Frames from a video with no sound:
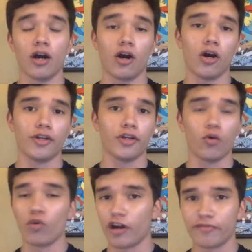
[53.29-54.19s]
on, you
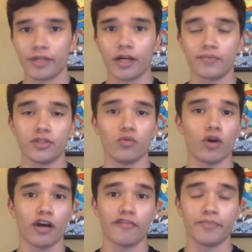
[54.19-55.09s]
know, what I've been up to,
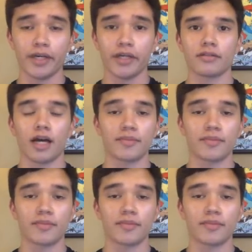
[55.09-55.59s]
where I've been.